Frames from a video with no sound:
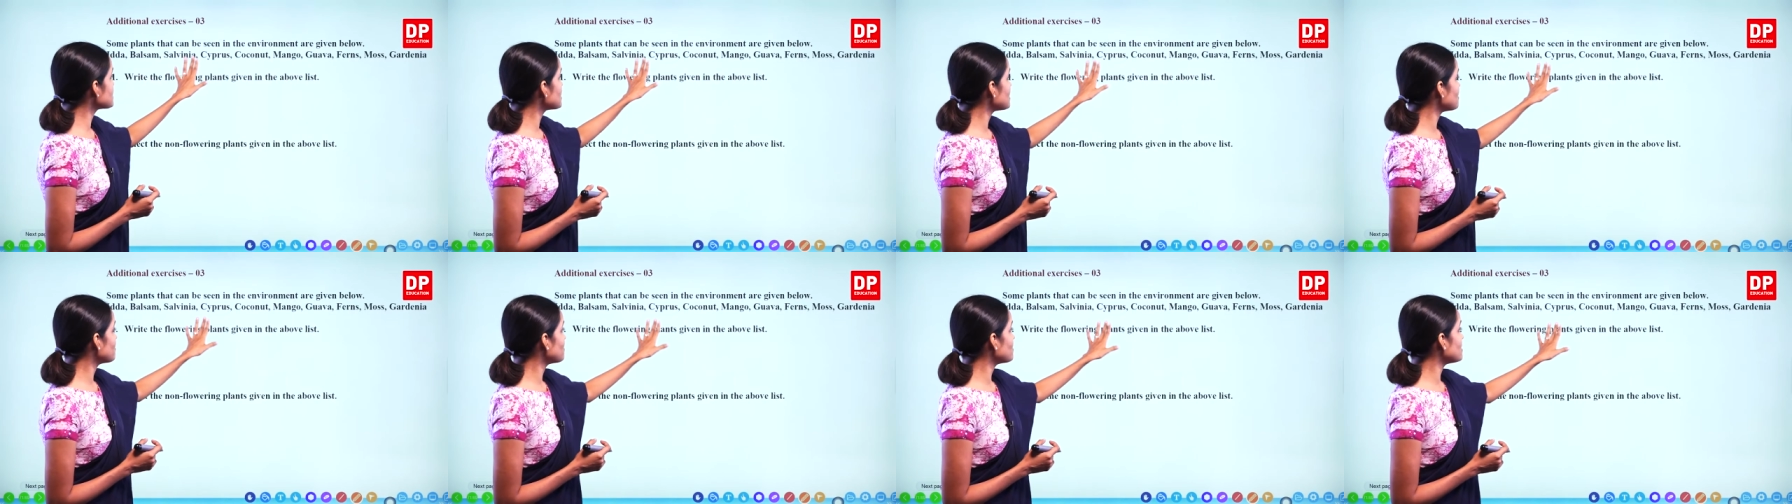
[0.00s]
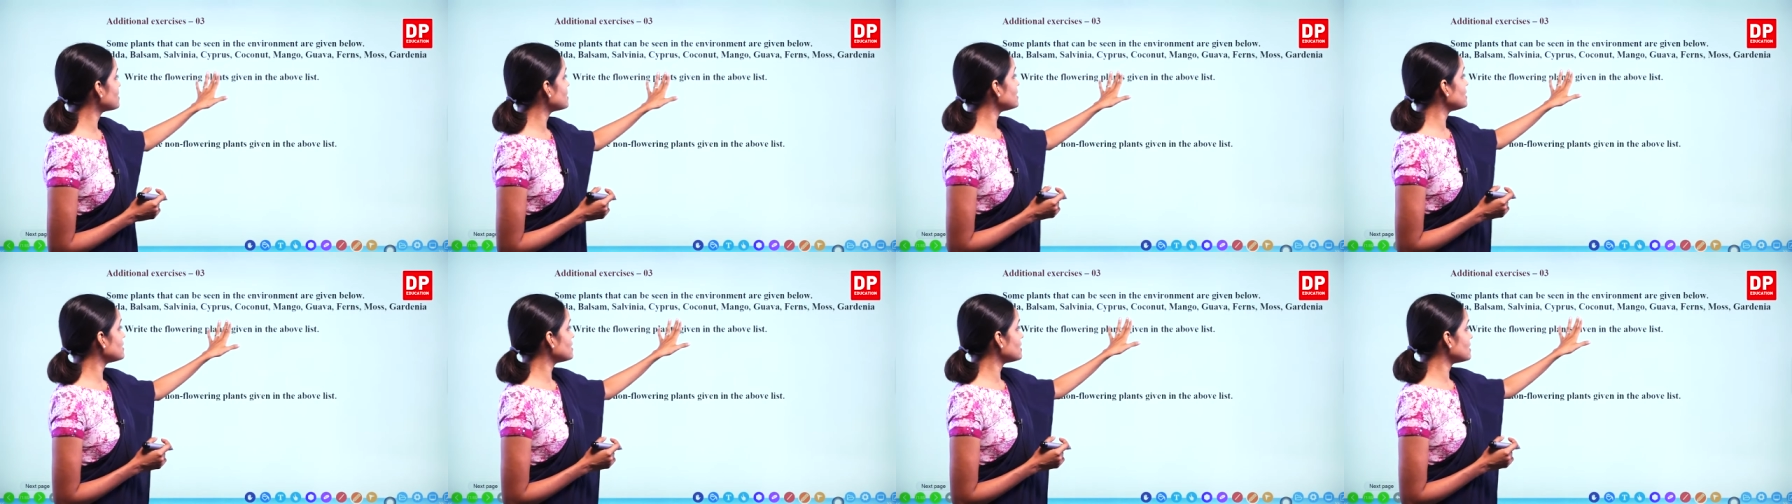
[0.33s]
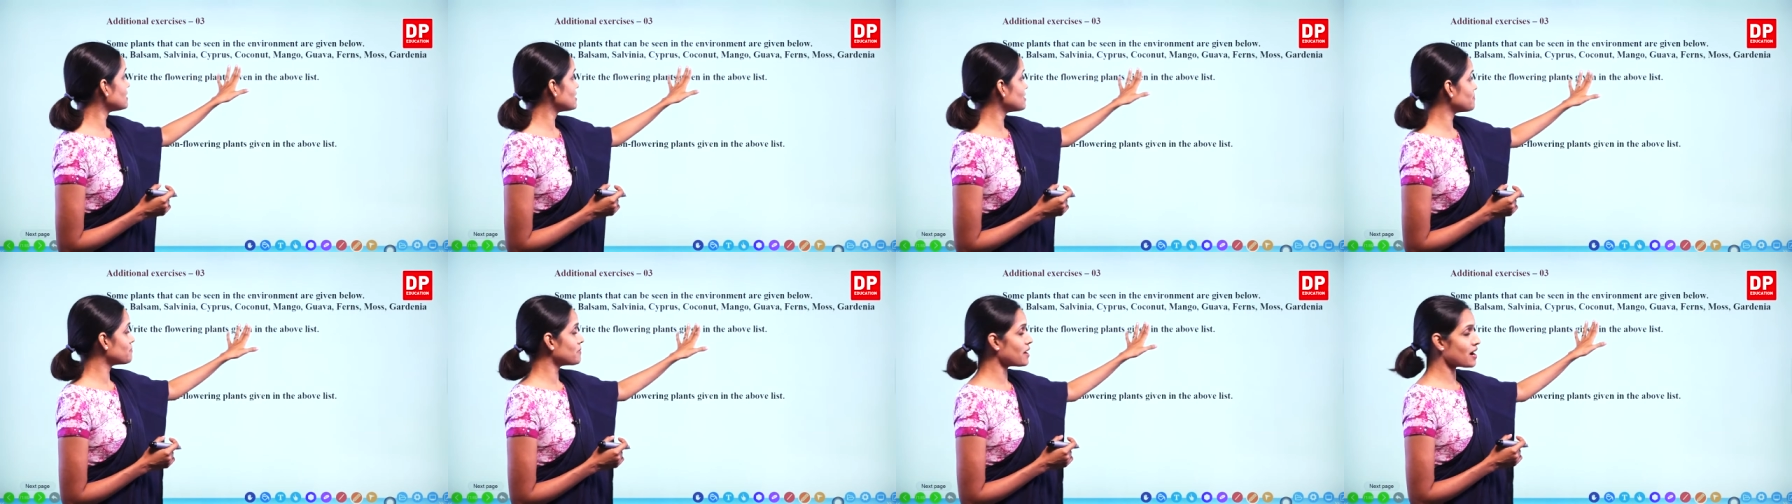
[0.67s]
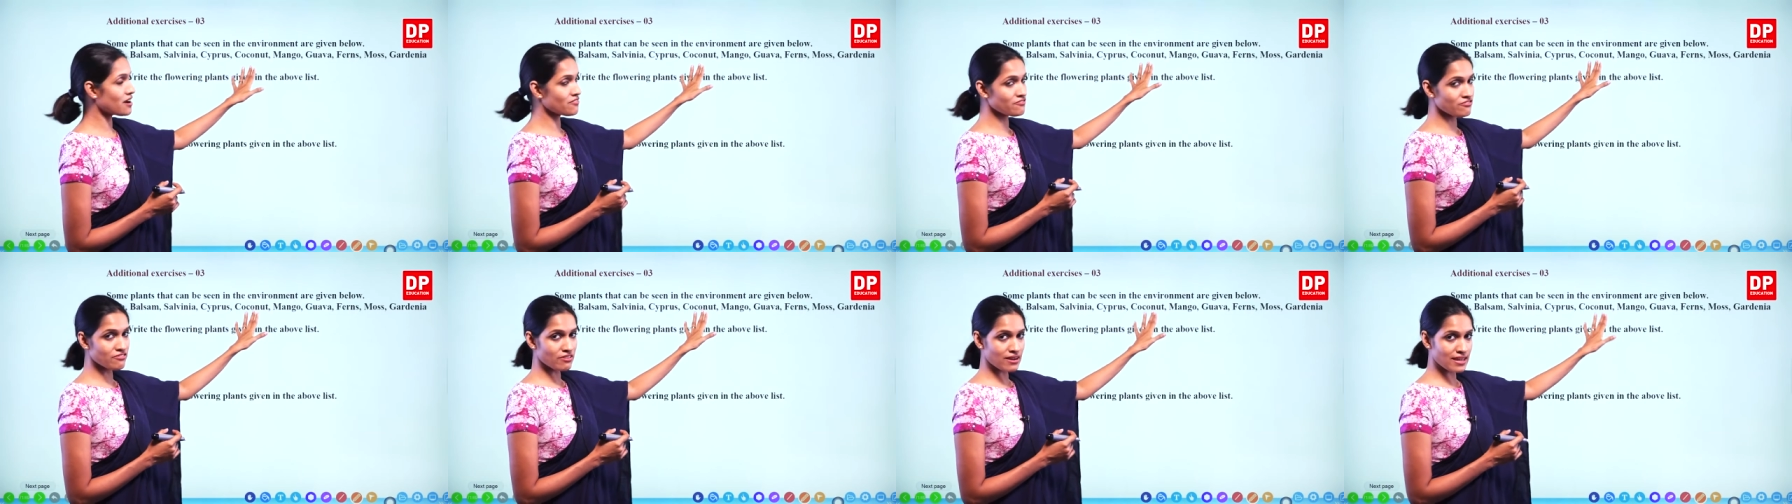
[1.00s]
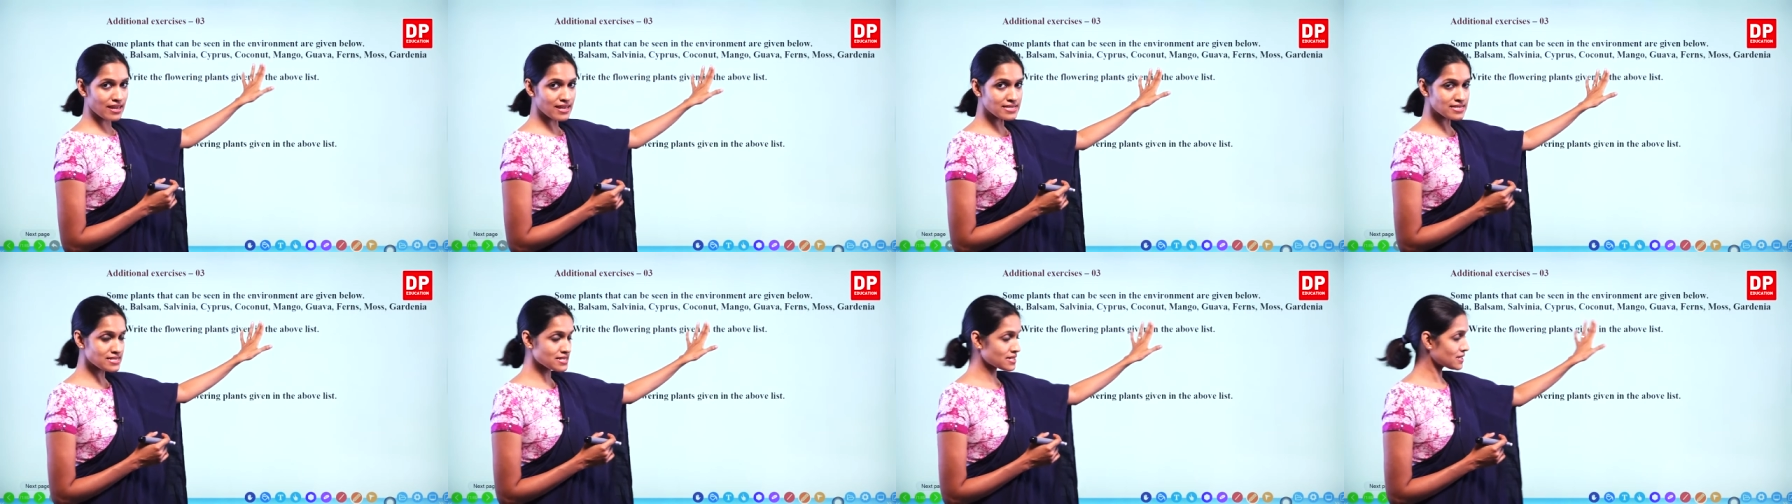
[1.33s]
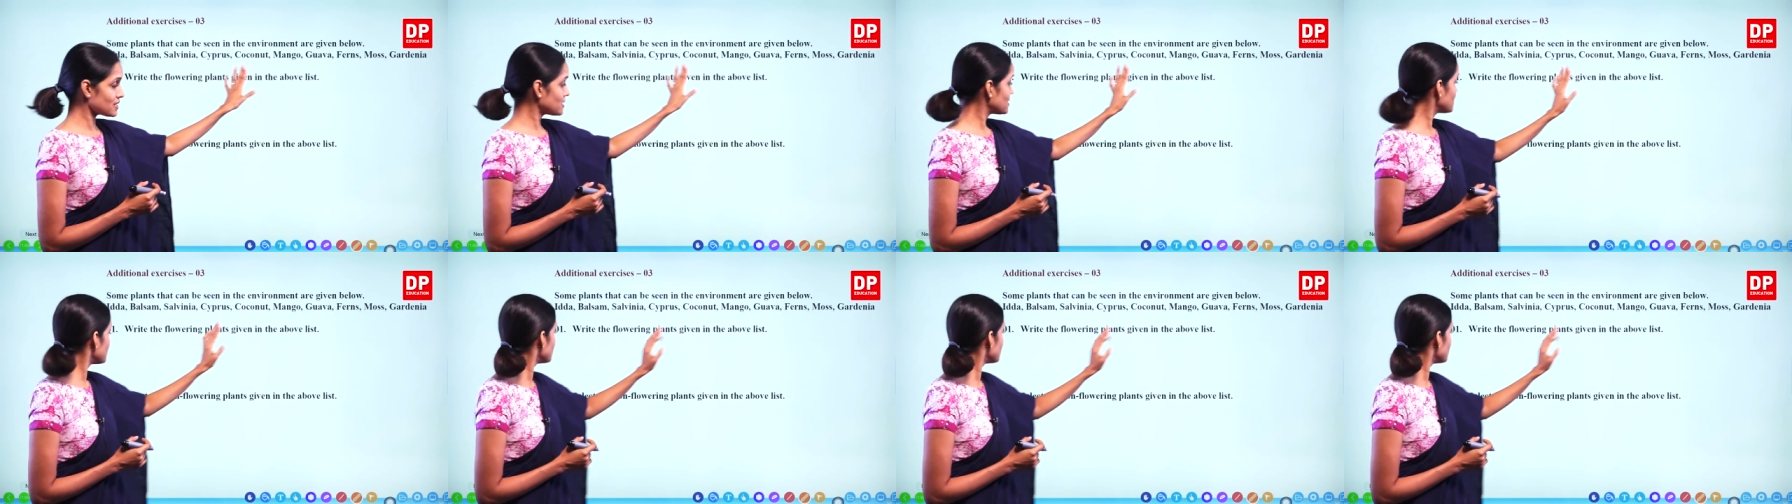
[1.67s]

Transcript: given in the above list.